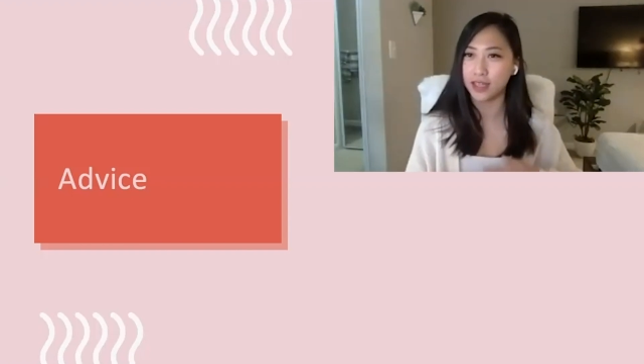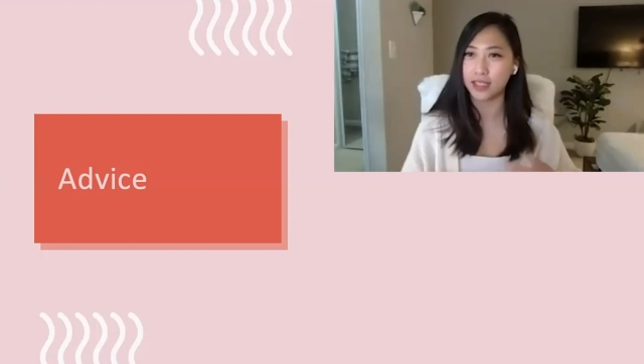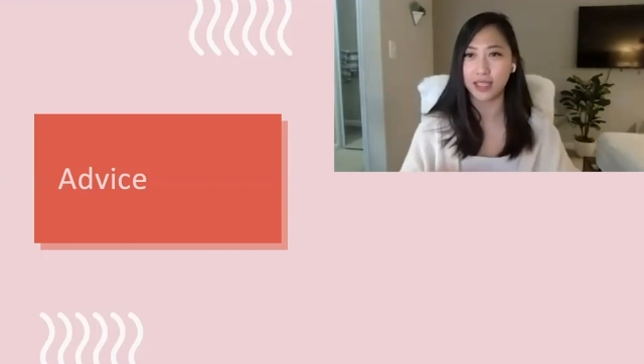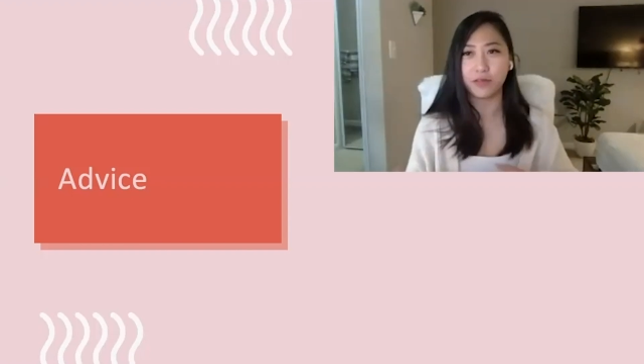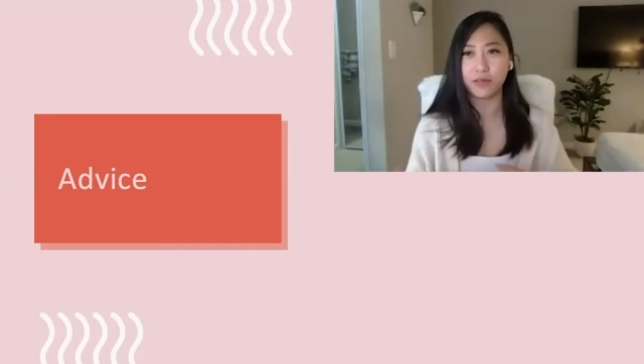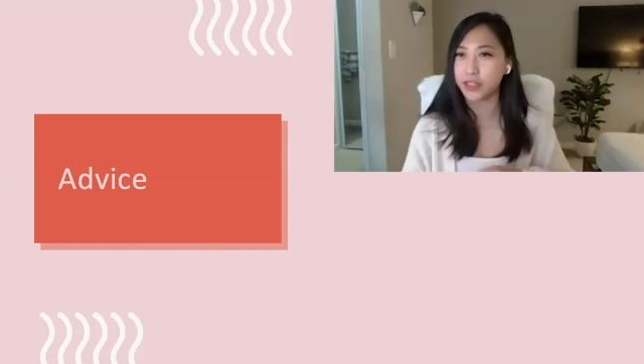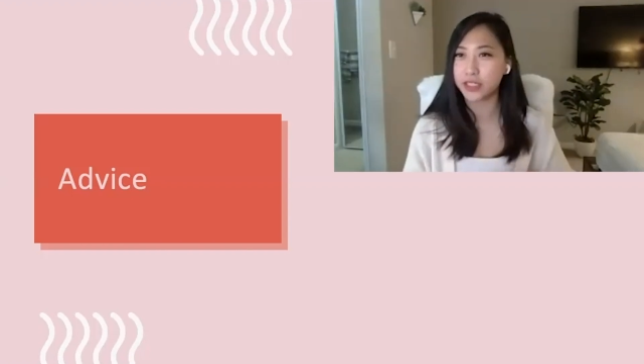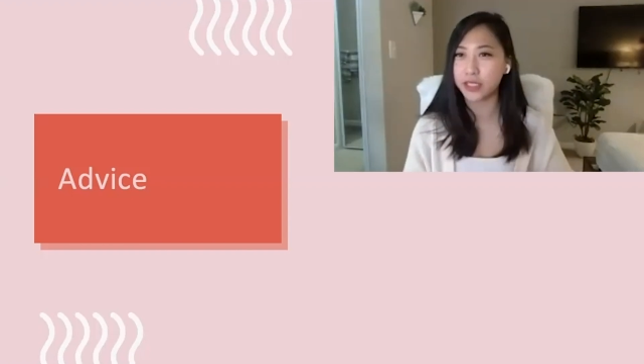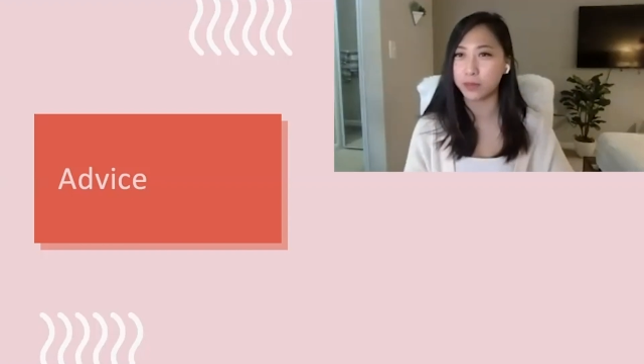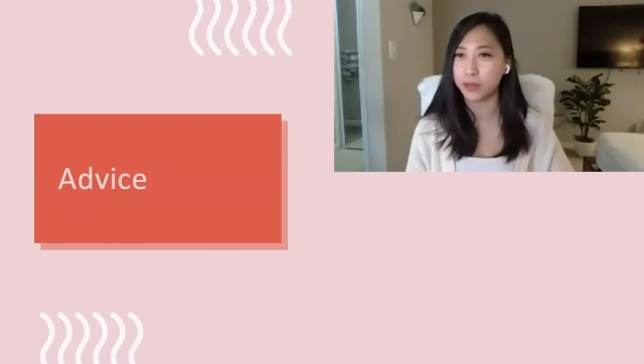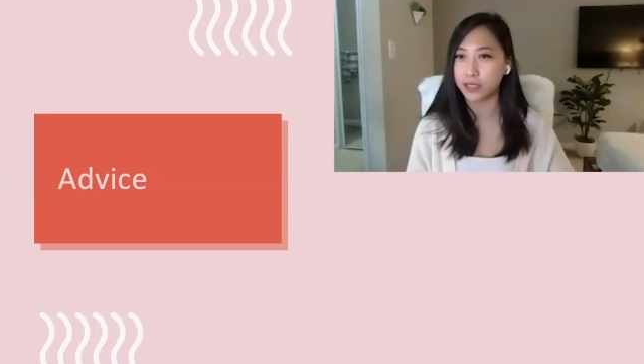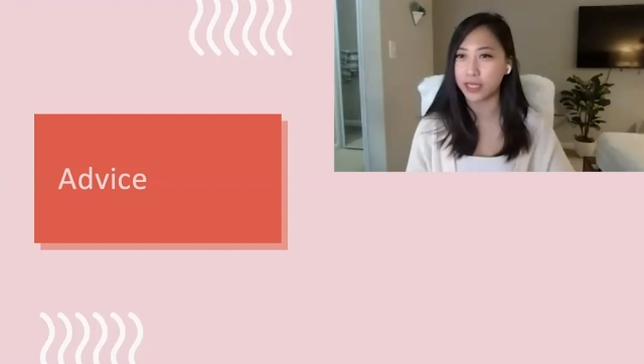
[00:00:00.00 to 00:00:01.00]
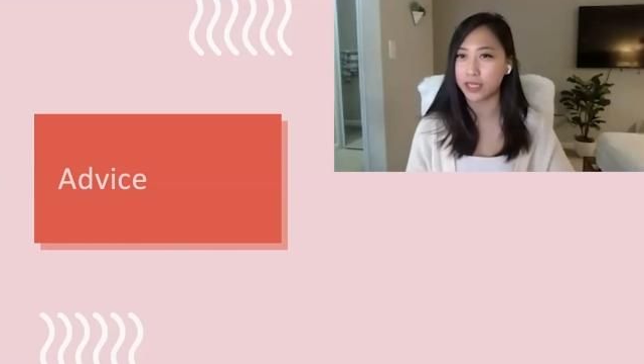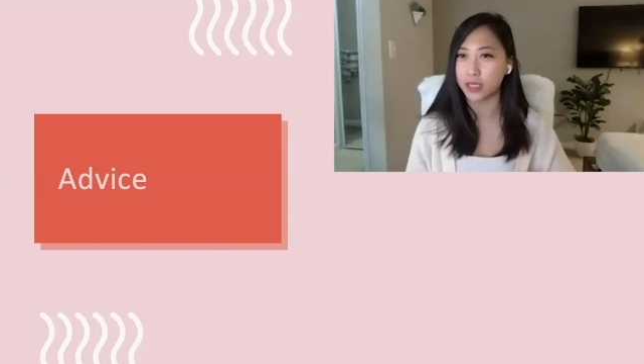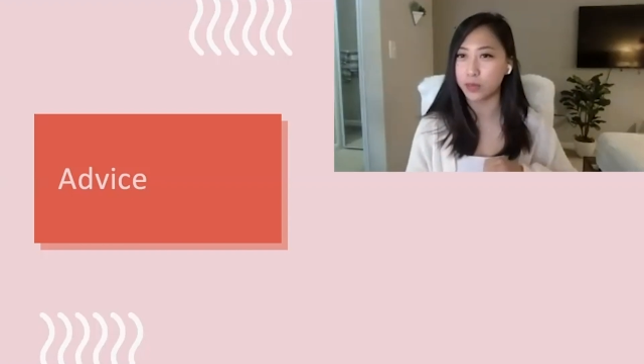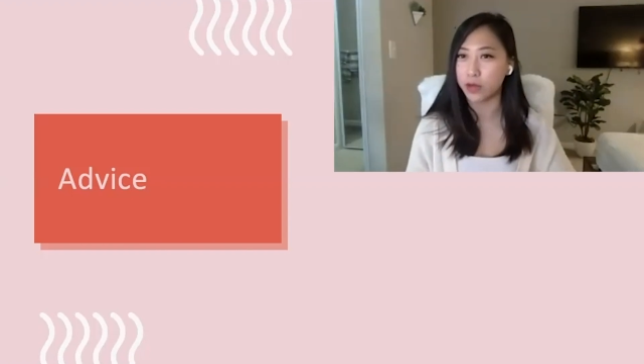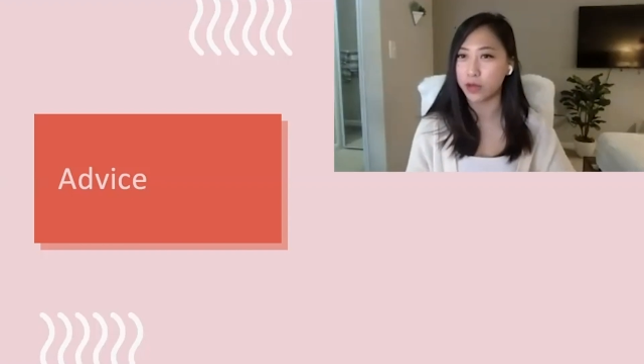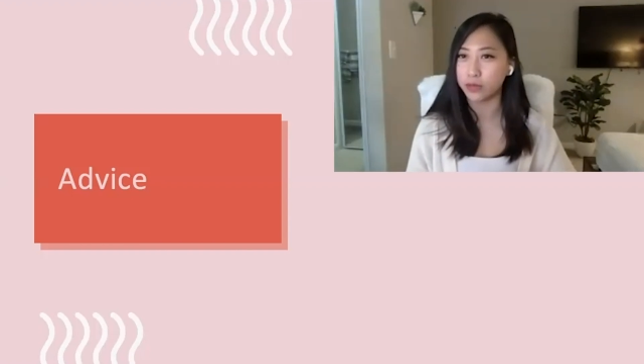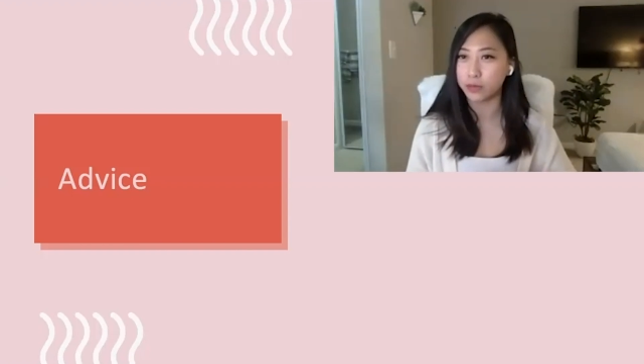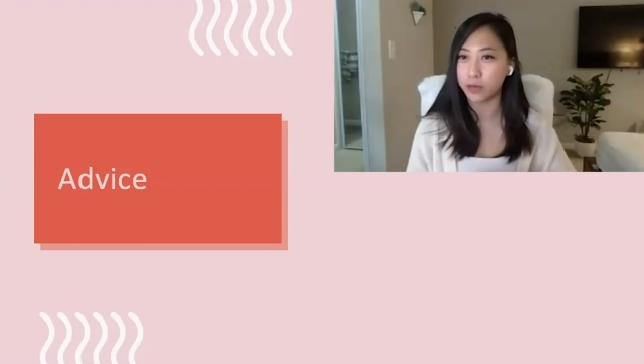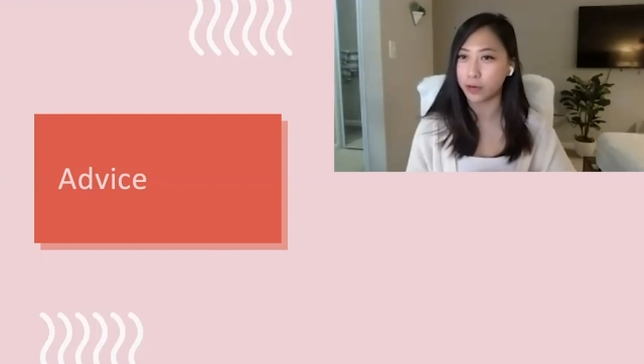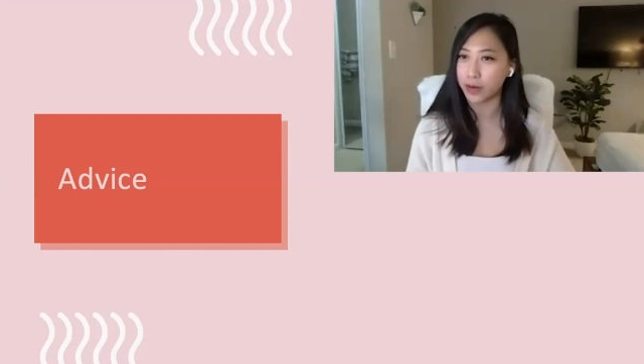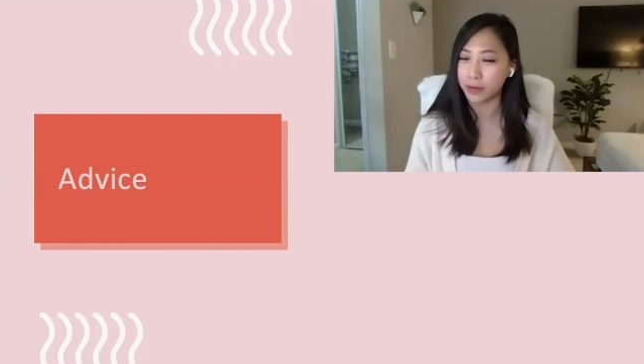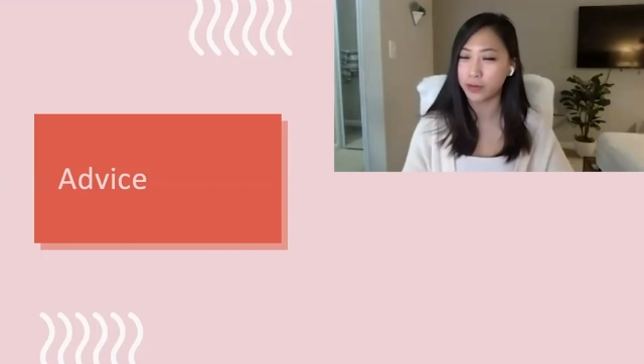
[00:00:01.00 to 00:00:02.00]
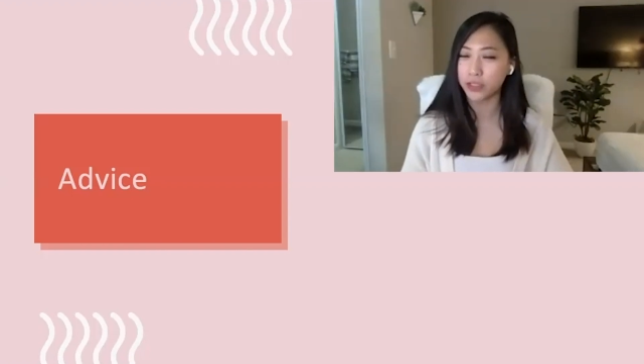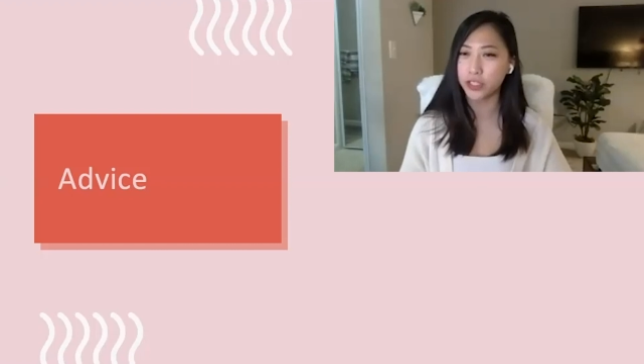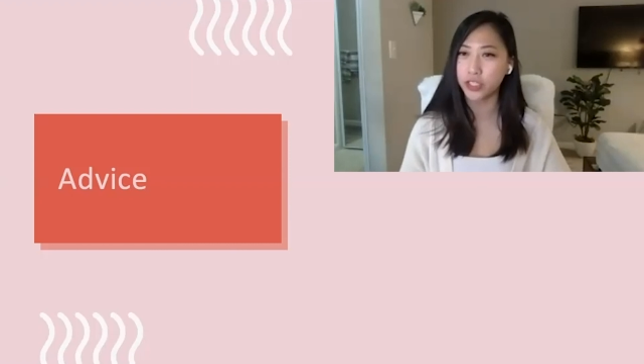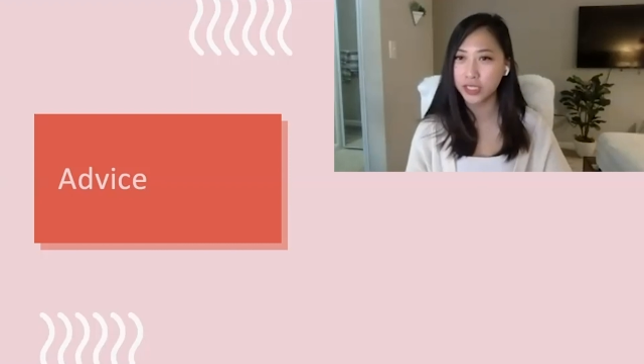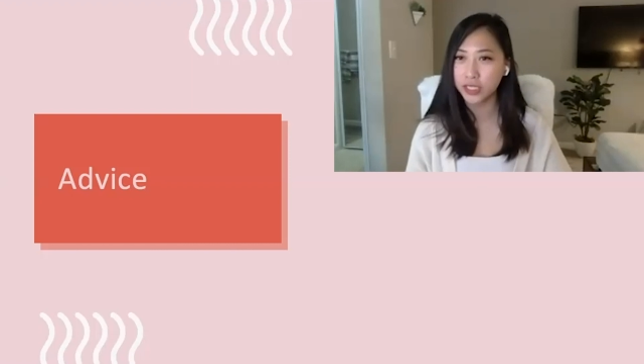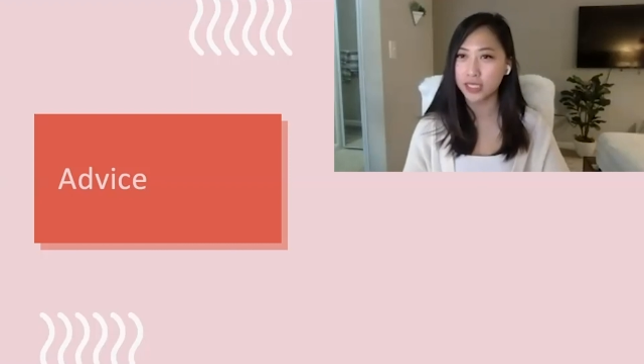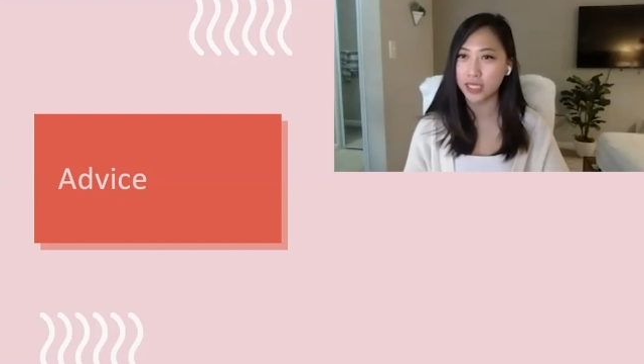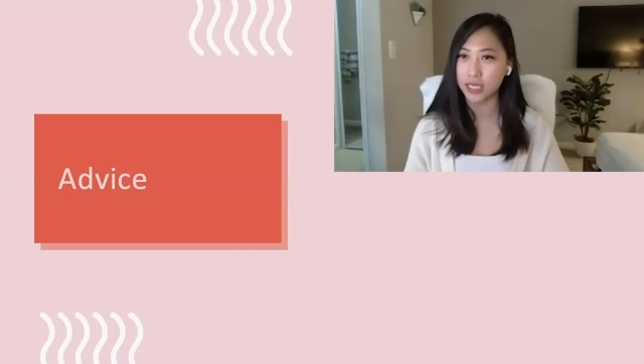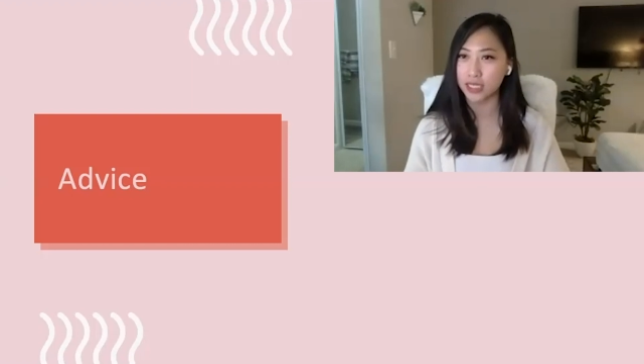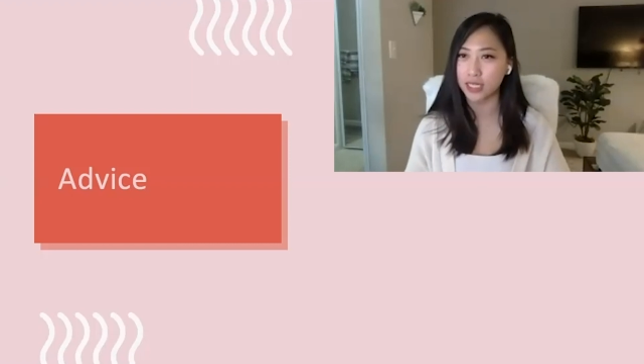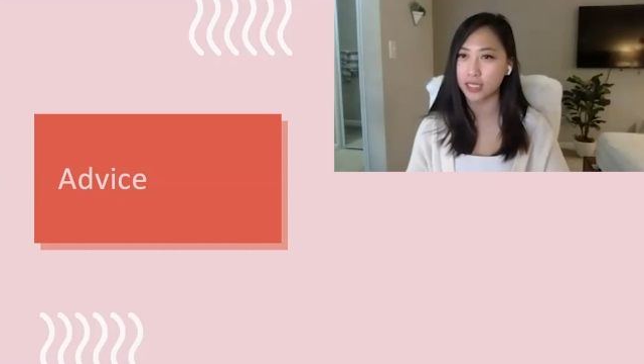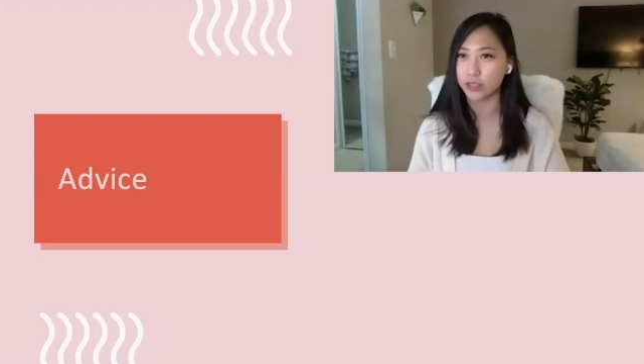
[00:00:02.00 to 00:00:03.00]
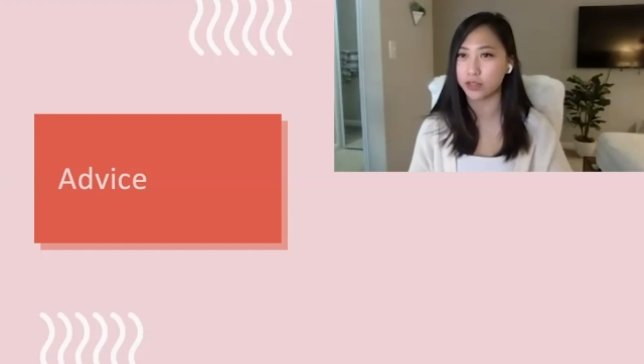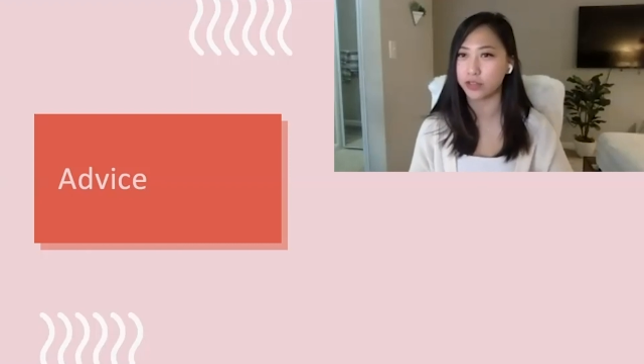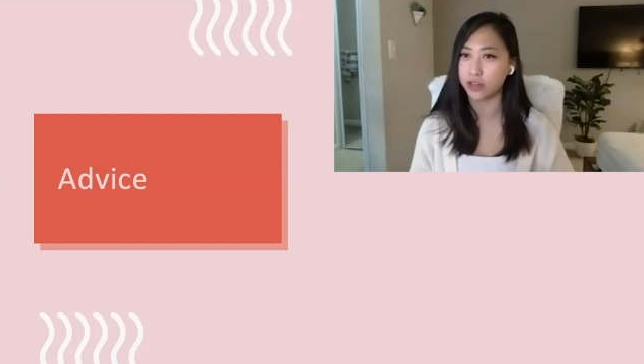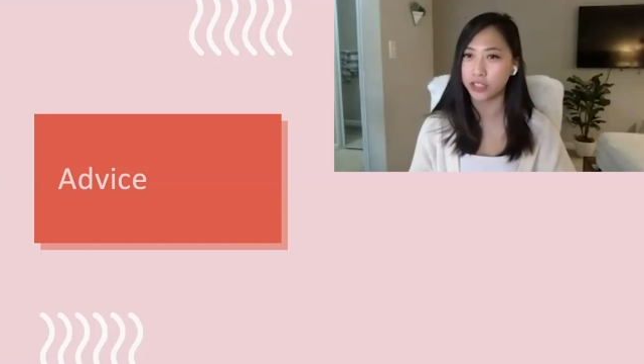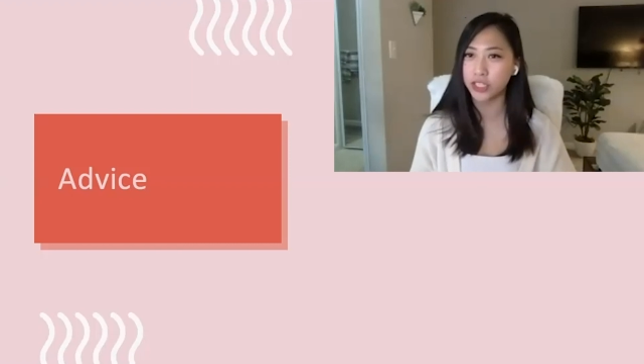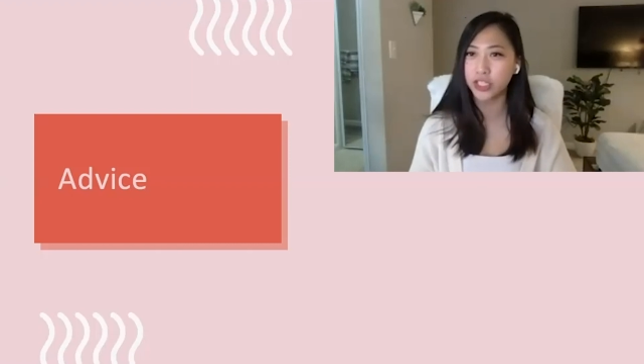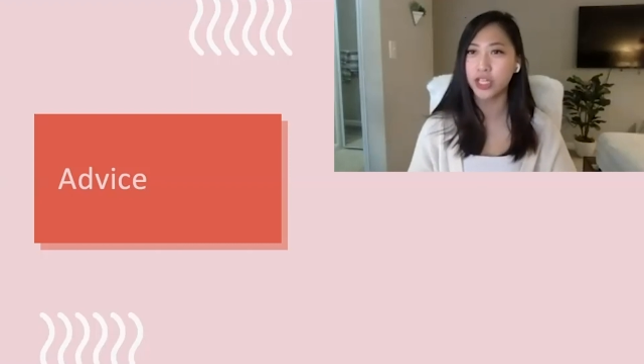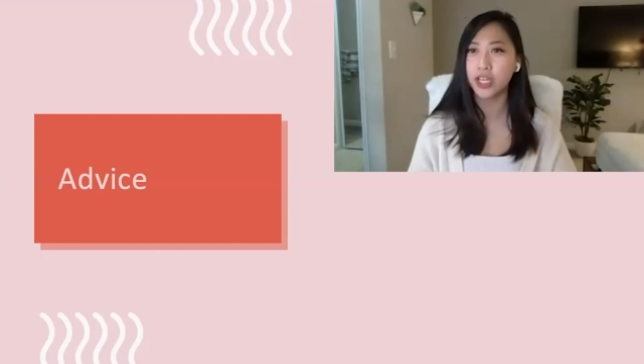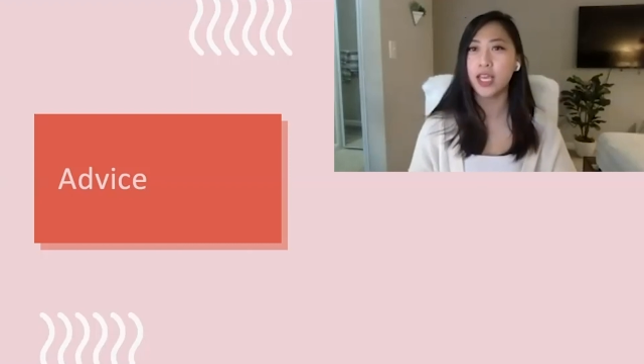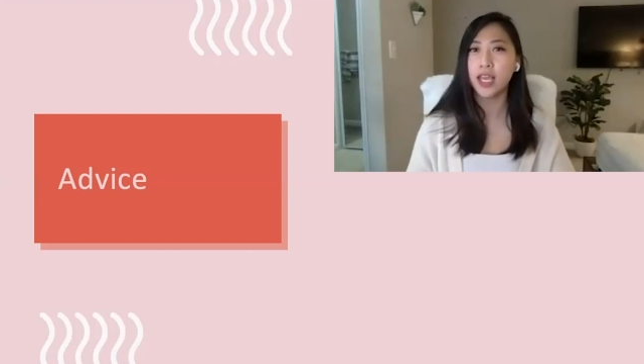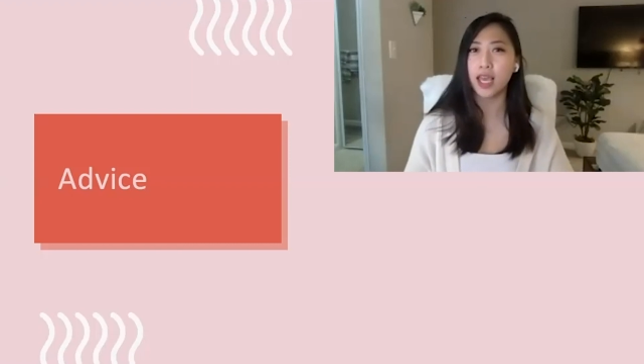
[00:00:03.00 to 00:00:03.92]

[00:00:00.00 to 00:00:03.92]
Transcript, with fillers: it's like very simple like small programming questions that uh-huh. test your knowledge.